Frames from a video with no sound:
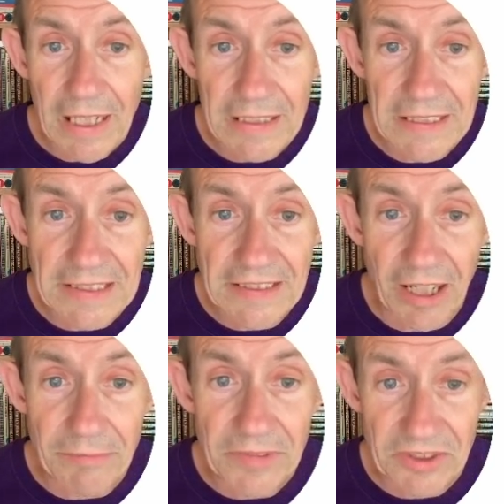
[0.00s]
and this
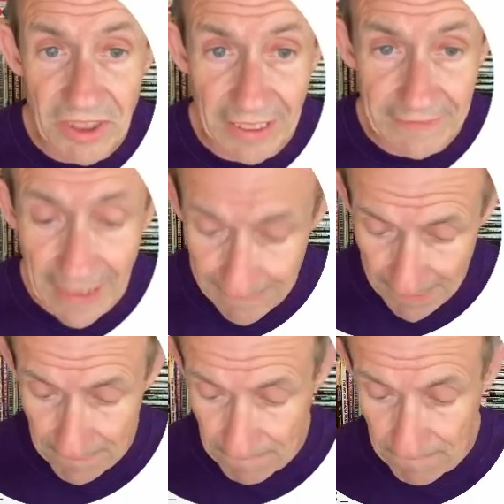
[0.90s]
time select that
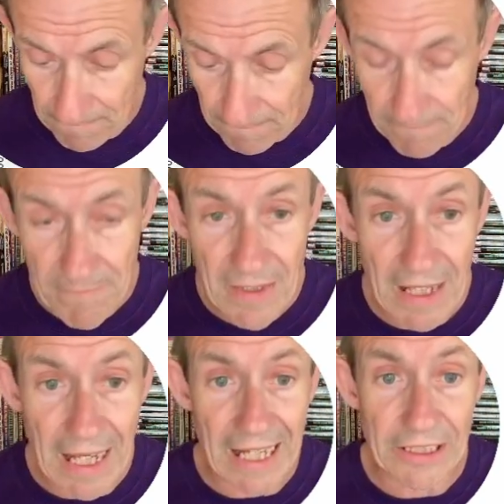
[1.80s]
one
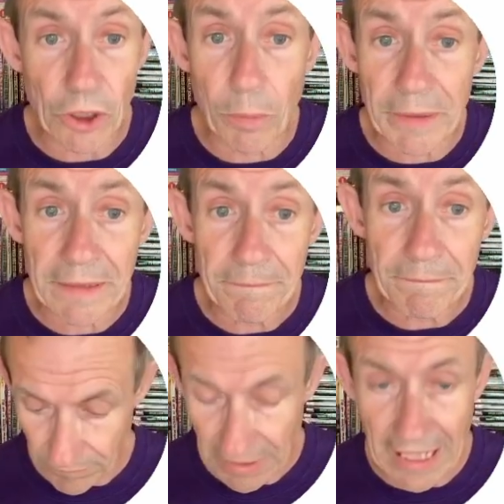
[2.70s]
and copy
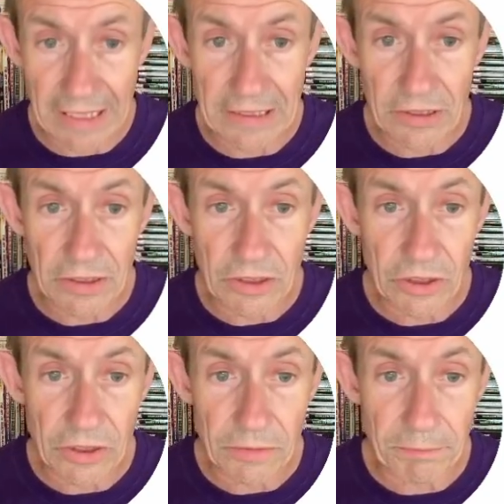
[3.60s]
and
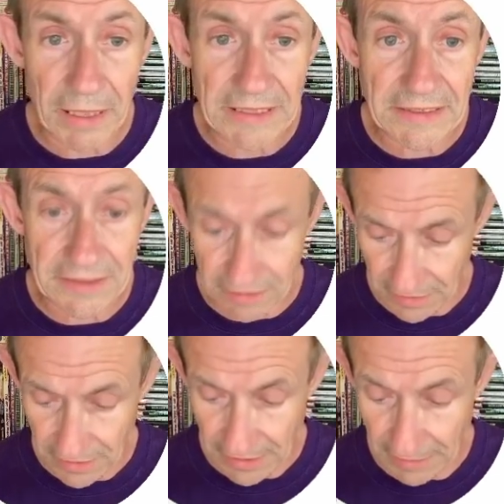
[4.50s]
paste
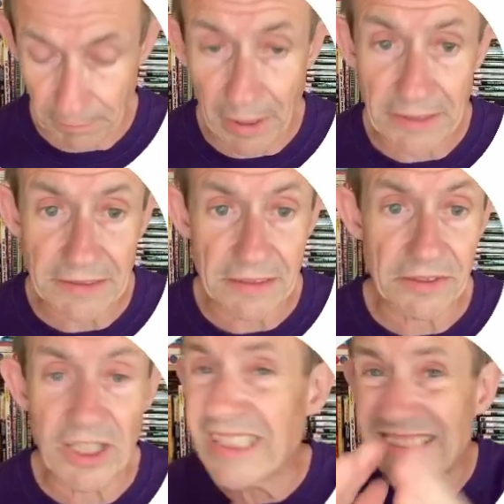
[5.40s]
and paste.
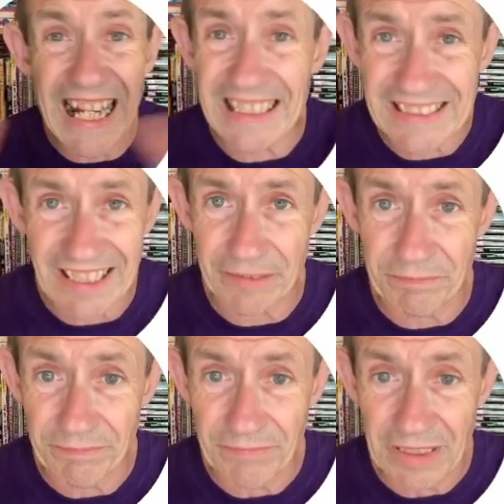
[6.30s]
So exactly the
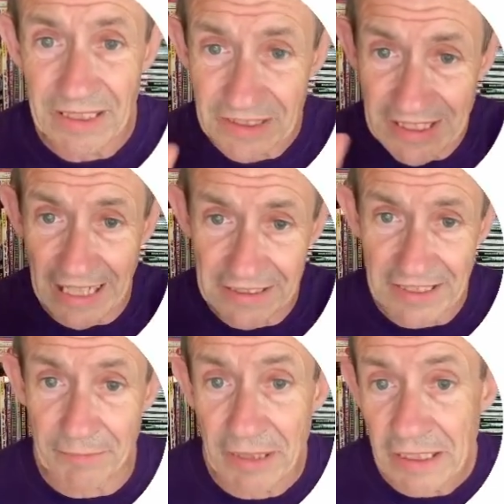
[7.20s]
same, exactly the
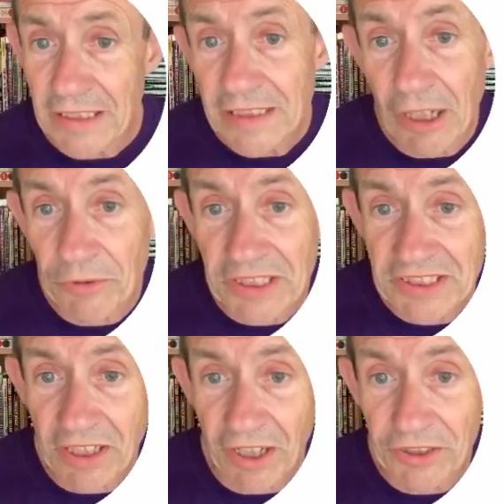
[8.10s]
same. Now on this
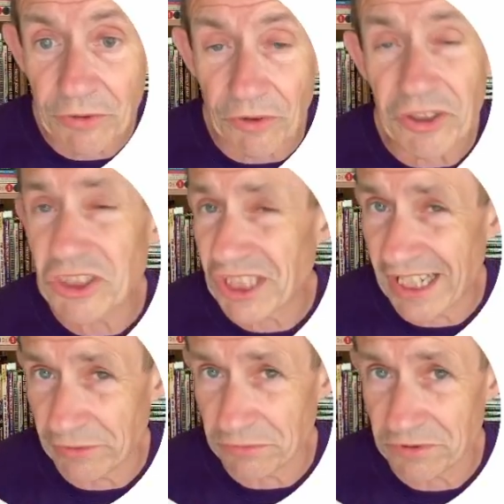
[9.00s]
side you've got the
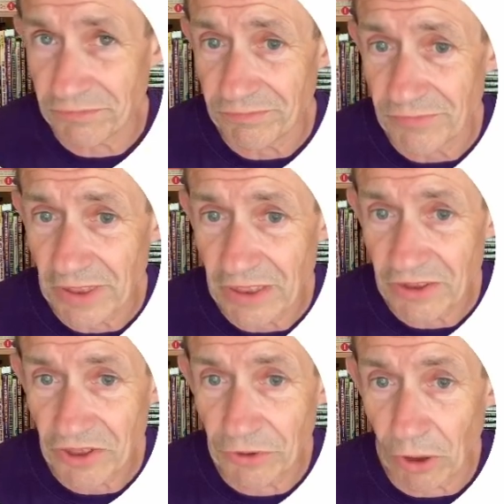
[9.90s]
channels.
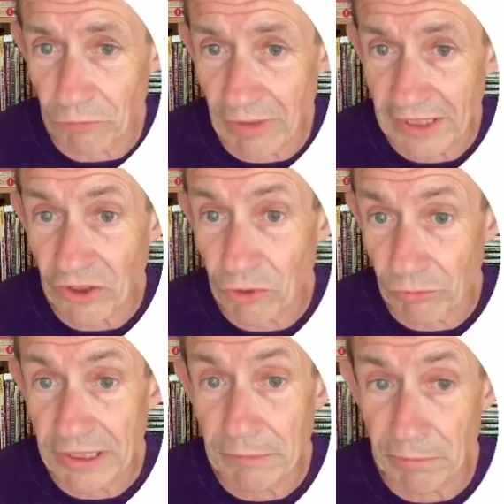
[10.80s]
So you've got red,
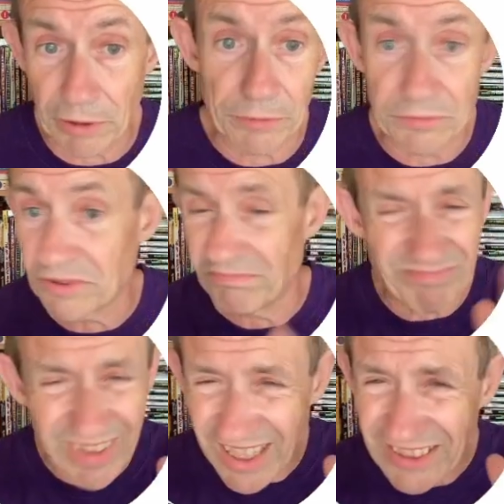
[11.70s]
green and blues.
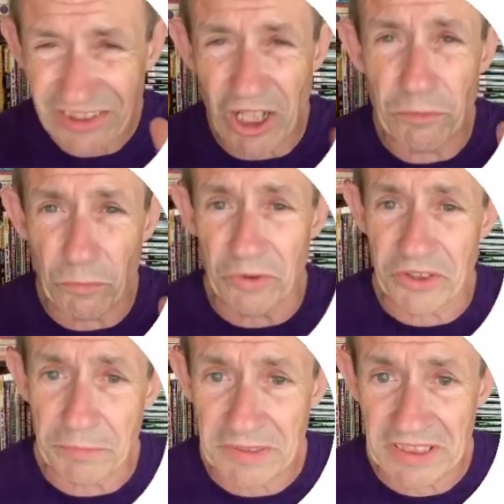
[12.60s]
I don't want
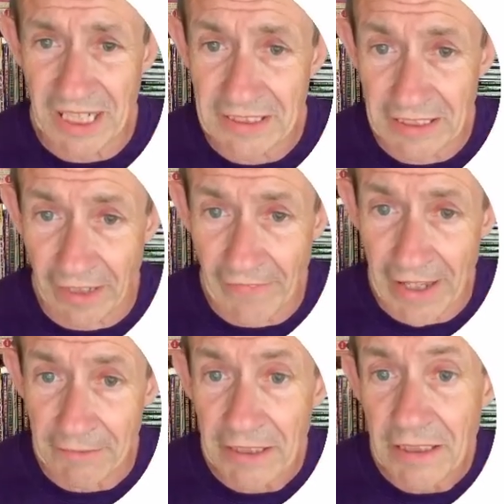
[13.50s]
it to be selected like
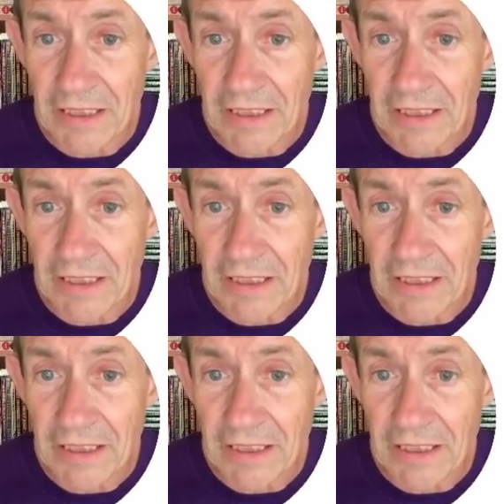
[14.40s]
that.